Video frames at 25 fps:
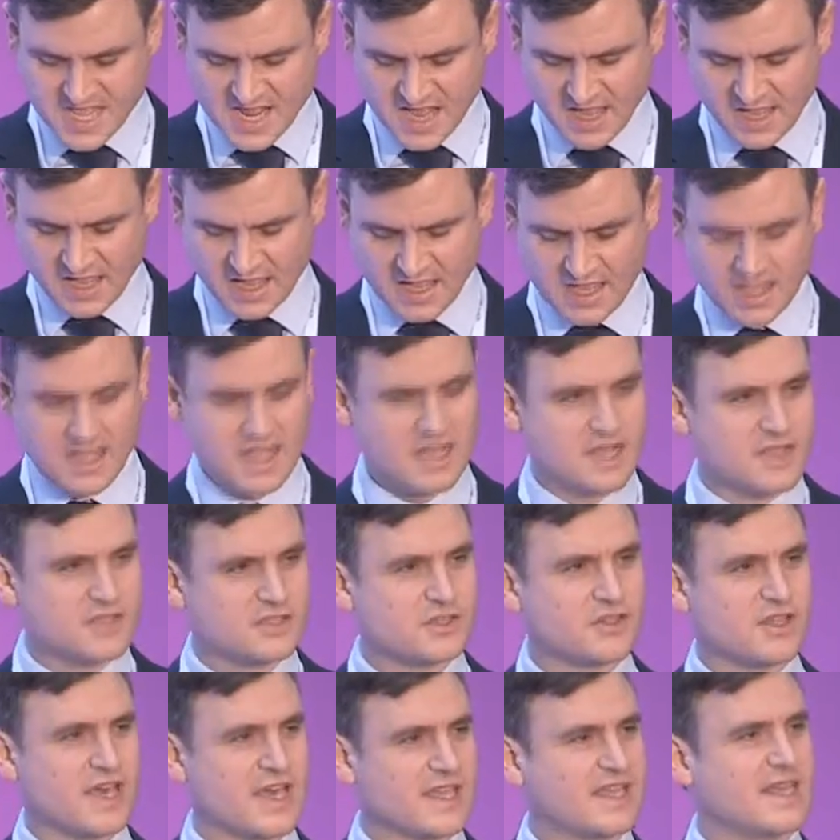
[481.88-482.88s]

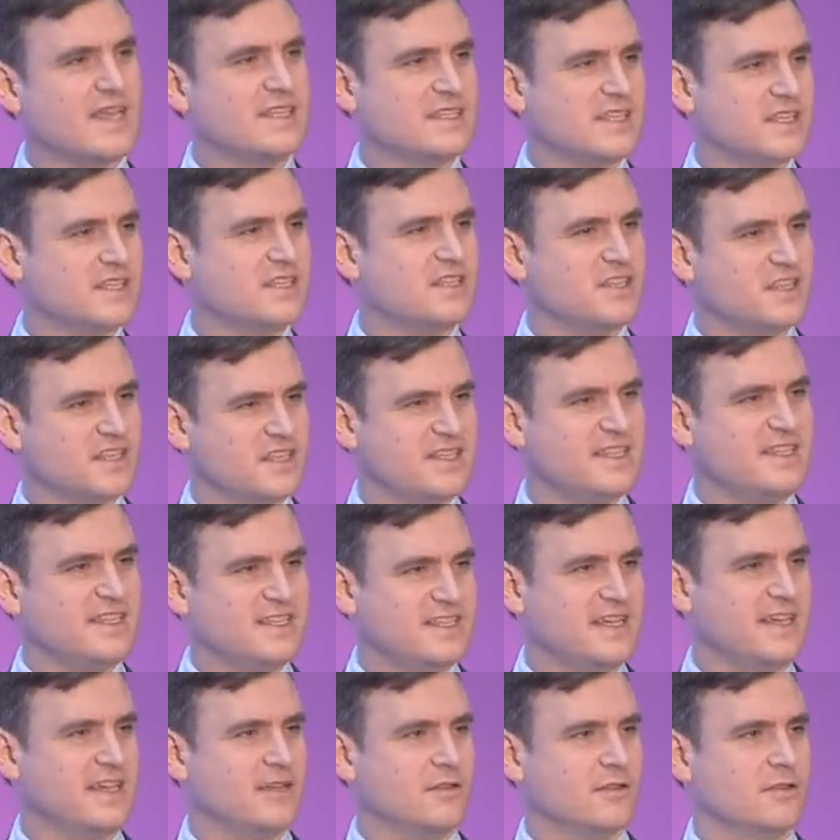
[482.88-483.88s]
So that gets into the
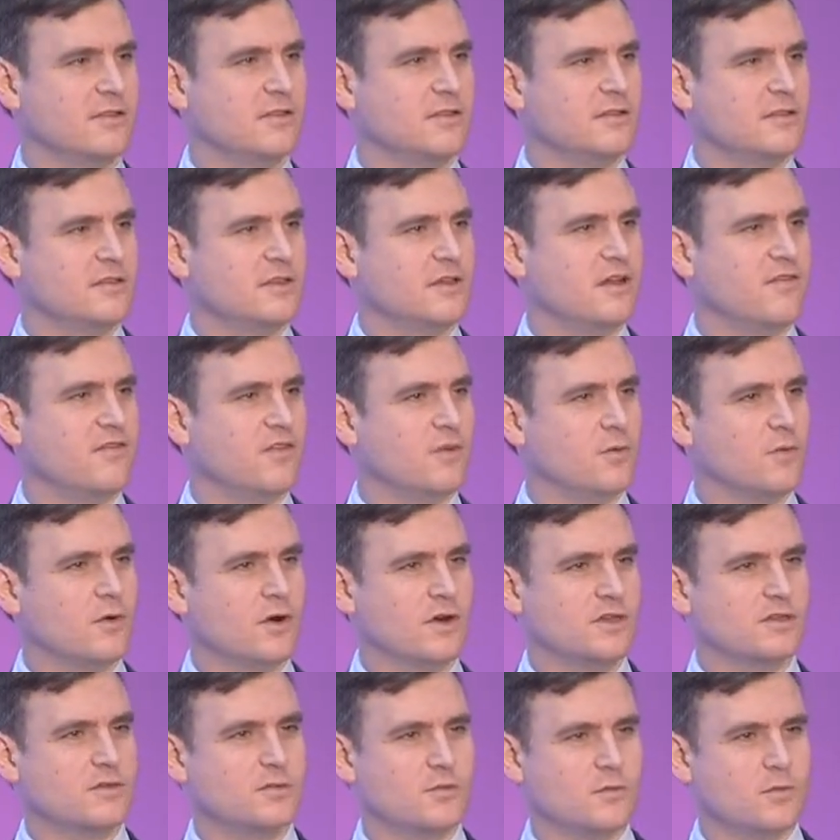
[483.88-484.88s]
detail of the
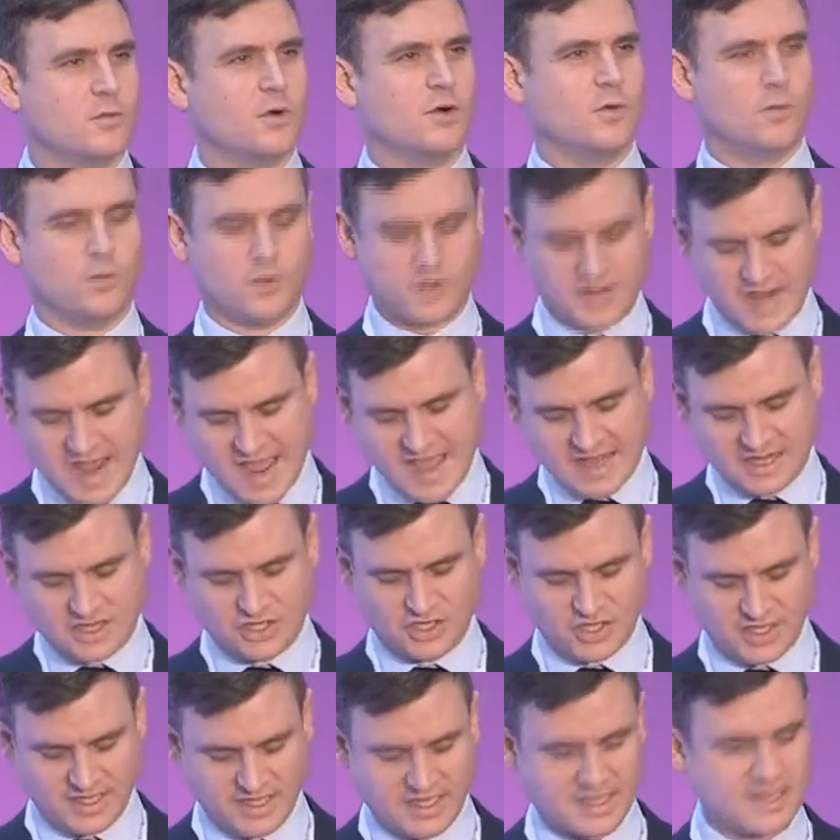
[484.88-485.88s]
what
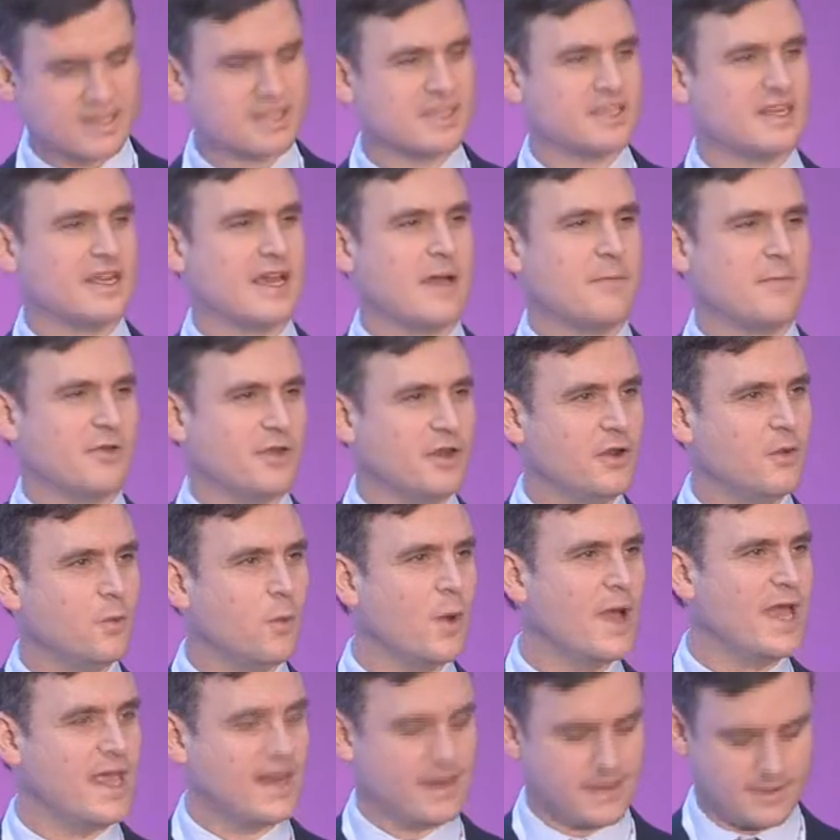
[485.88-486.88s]
actually is going to happen and
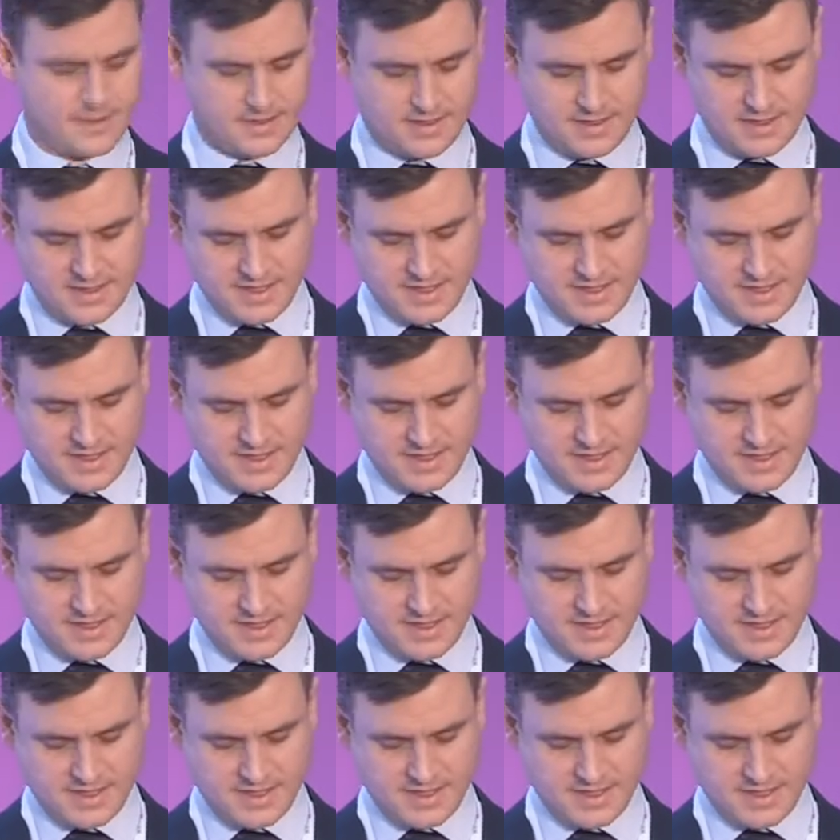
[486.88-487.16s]
when.